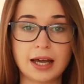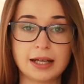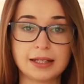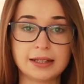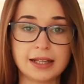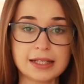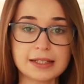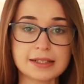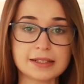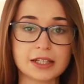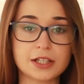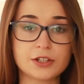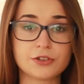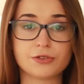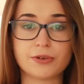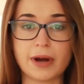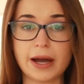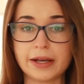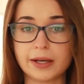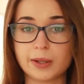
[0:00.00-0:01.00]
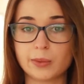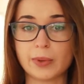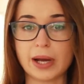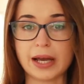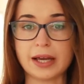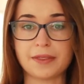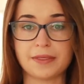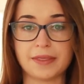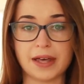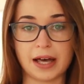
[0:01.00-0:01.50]
Let's say right
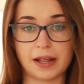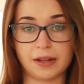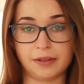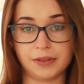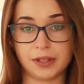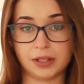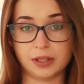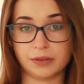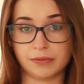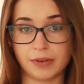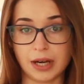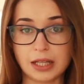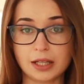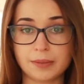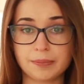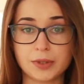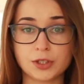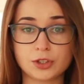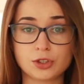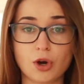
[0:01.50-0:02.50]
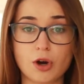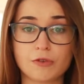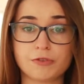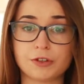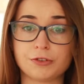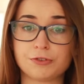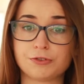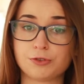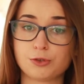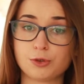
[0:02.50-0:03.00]
away that the development of
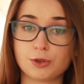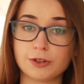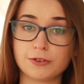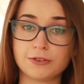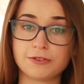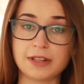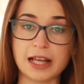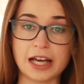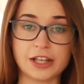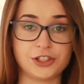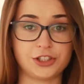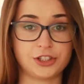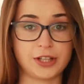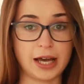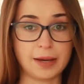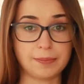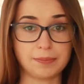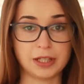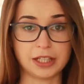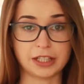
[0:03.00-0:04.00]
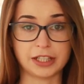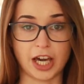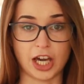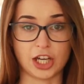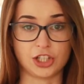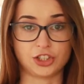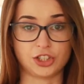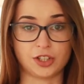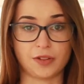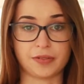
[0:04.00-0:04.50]
a full-fledged
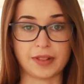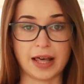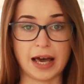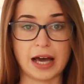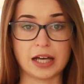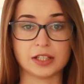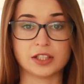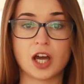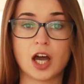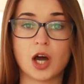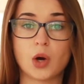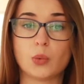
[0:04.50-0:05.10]
application that